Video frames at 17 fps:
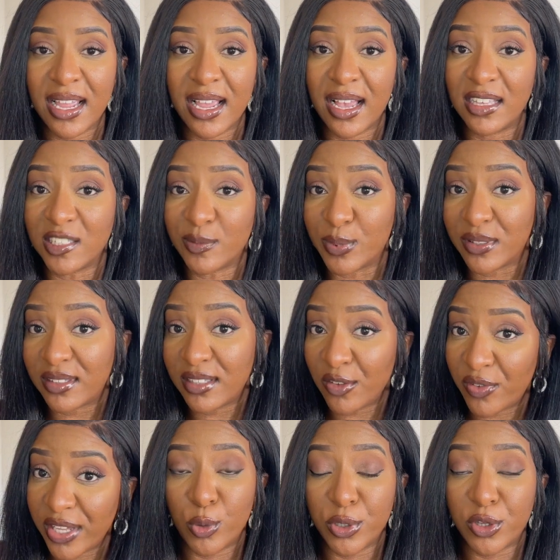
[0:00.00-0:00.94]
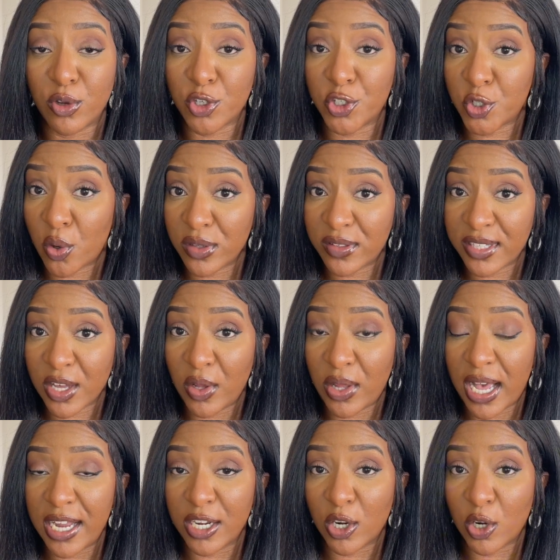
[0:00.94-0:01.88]
and specific with your short
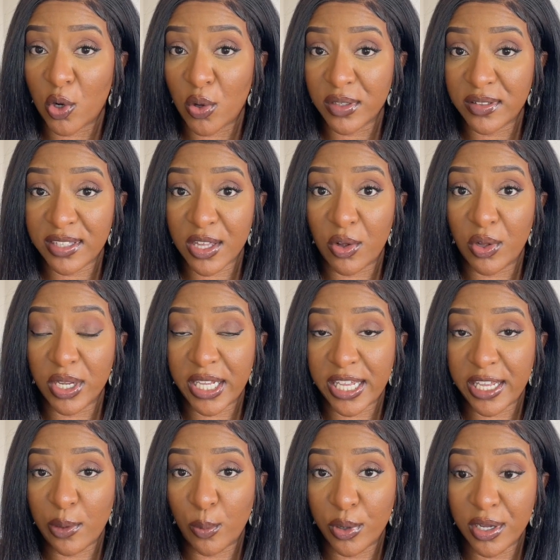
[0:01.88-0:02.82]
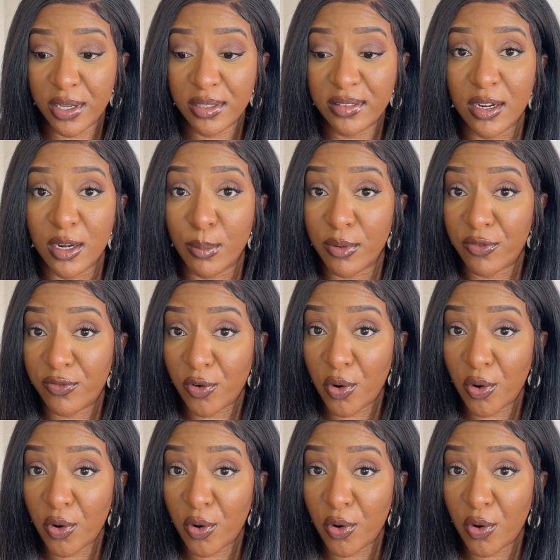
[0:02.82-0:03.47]
tail and long tail keywords. Number four,